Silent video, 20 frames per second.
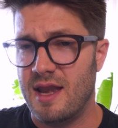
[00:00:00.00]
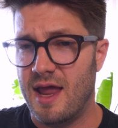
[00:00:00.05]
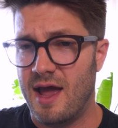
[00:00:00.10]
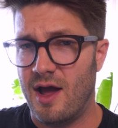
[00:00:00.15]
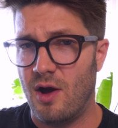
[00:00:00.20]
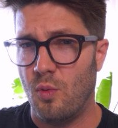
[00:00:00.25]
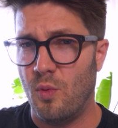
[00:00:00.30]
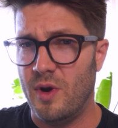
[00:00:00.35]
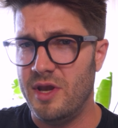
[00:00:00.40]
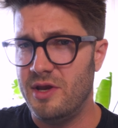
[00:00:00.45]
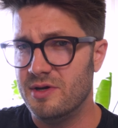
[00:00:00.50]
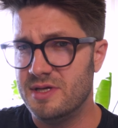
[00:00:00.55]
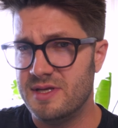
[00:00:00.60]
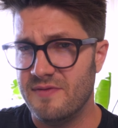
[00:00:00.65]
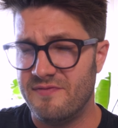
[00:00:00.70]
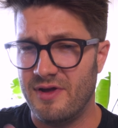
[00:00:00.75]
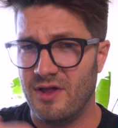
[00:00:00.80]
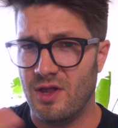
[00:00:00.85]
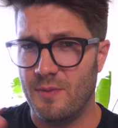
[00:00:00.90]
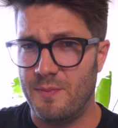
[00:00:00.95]
Now, when you're
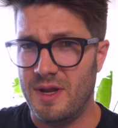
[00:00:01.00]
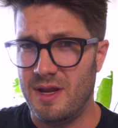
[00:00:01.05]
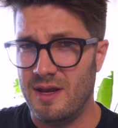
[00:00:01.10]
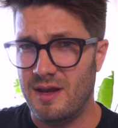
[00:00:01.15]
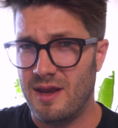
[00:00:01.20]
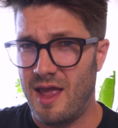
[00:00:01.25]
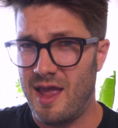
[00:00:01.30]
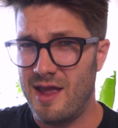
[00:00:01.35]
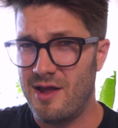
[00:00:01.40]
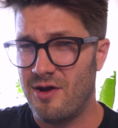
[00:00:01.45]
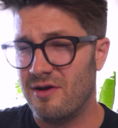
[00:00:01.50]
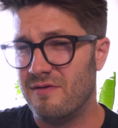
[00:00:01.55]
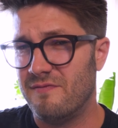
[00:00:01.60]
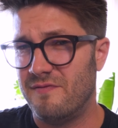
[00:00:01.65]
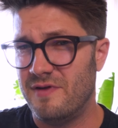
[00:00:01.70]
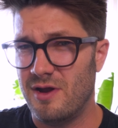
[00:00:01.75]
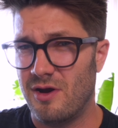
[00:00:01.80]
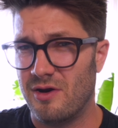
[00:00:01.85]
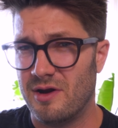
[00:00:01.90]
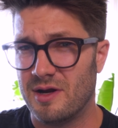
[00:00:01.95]
developing AR and
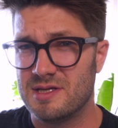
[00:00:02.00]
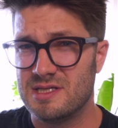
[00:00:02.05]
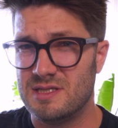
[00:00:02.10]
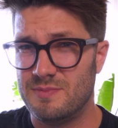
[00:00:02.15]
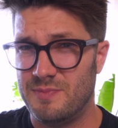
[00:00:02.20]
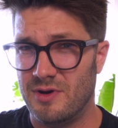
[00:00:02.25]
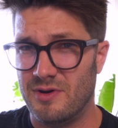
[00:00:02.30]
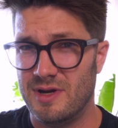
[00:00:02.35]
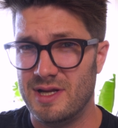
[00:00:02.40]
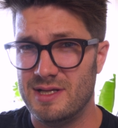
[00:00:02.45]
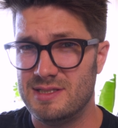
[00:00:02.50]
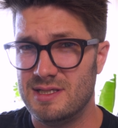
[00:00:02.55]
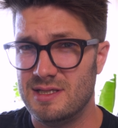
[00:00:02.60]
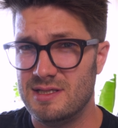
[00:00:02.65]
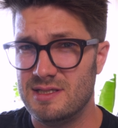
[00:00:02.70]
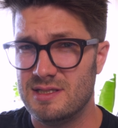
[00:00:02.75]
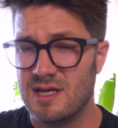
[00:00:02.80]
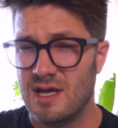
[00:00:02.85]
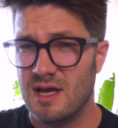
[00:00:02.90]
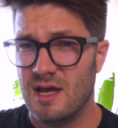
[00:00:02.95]
VR
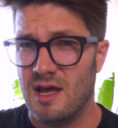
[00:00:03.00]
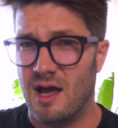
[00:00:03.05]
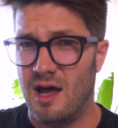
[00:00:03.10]
experiences,